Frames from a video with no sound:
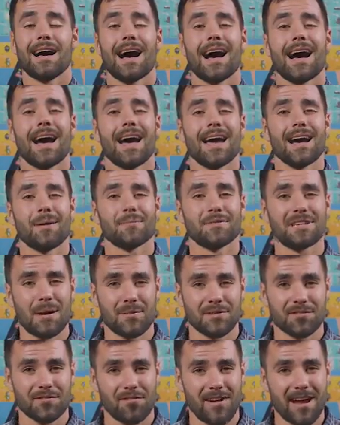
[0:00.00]
Hi, I'm
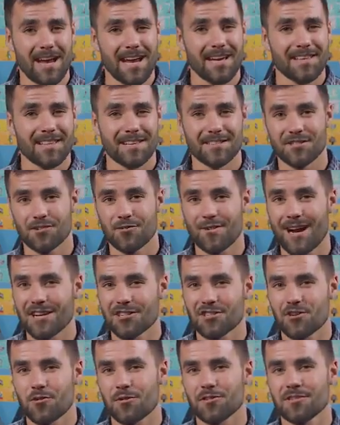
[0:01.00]
Thomas Frank. This is
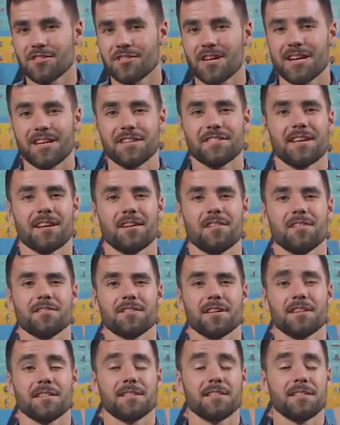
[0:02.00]
Crash Course Study
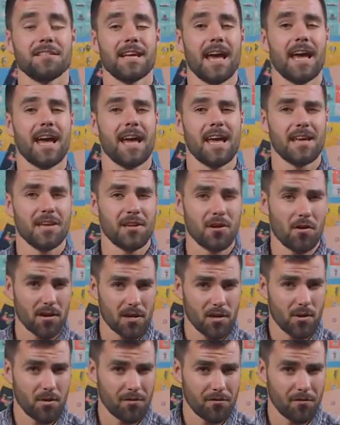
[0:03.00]
Skills, and today you're
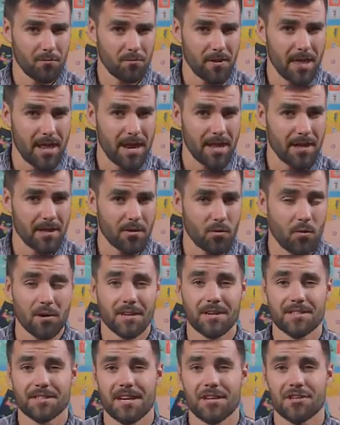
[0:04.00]
going through Planning and
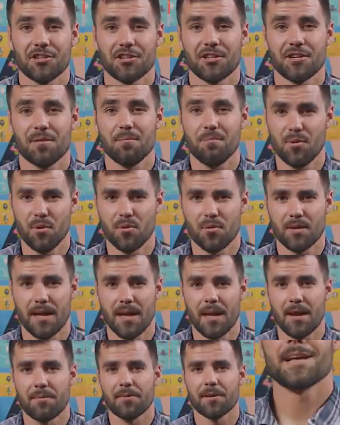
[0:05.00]
Organization Boot Camp.